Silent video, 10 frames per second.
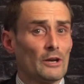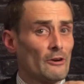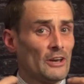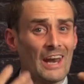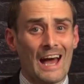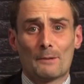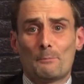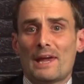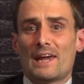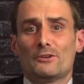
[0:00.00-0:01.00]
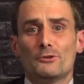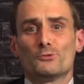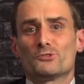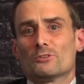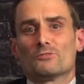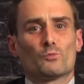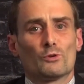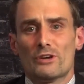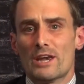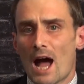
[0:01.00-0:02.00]
are a non-paid news service.
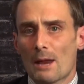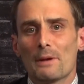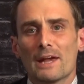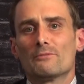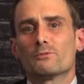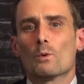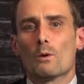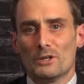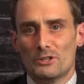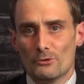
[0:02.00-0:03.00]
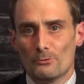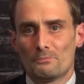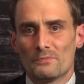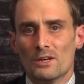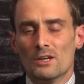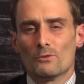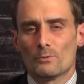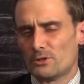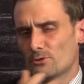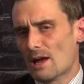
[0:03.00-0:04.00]
We're not paid for what we do.
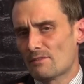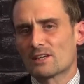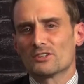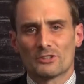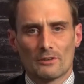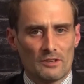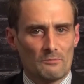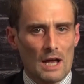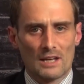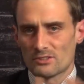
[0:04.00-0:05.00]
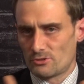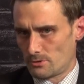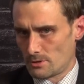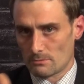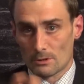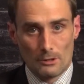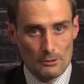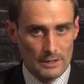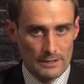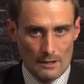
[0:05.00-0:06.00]
We do have a conservative bias, as you can
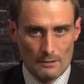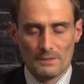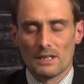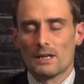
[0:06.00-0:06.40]
clearly tell.